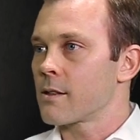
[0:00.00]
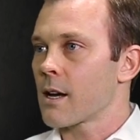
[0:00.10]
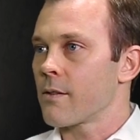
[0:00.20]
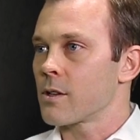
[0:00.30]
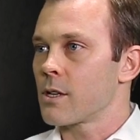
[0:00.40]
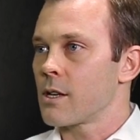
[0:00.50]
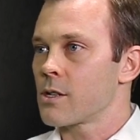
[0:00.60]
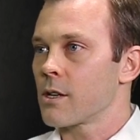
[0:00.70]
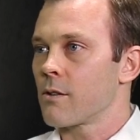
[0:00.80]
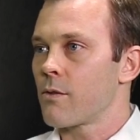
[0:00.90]

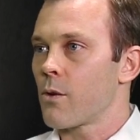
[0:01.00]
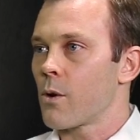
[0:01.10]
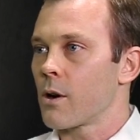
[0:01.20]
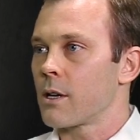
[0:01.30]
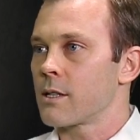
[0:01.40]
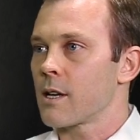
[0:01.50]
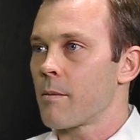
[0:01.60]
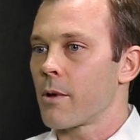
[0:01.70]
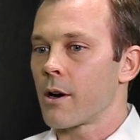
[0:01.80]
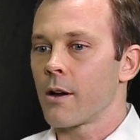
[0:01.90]
conversation for
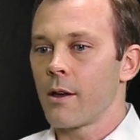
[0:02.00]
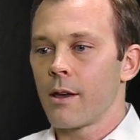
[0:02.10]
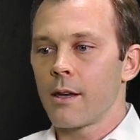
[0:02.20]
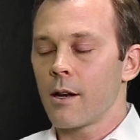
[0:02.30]
December,